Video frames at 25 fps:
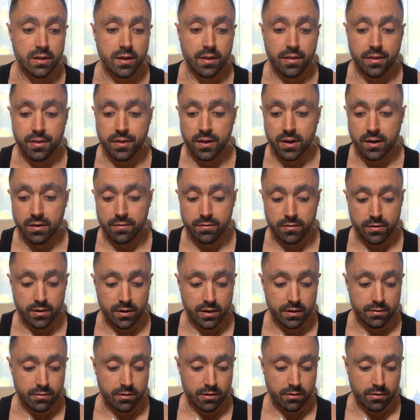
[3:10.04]
Another thing I
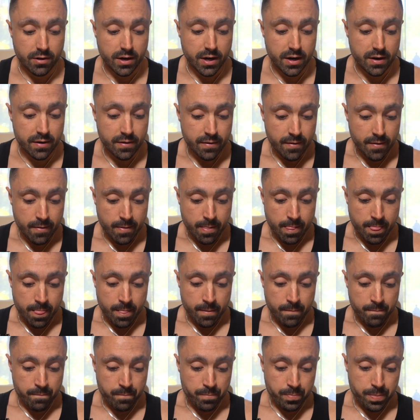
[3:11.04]
really regret.
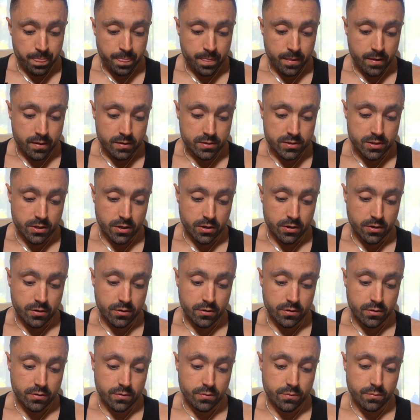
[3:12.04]

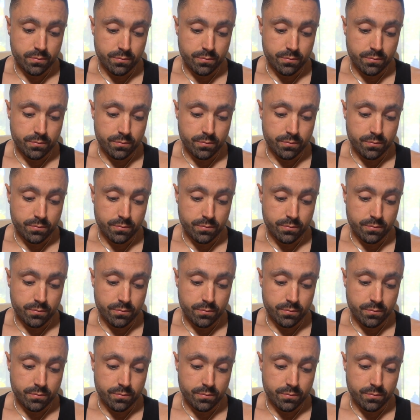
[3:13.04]
So,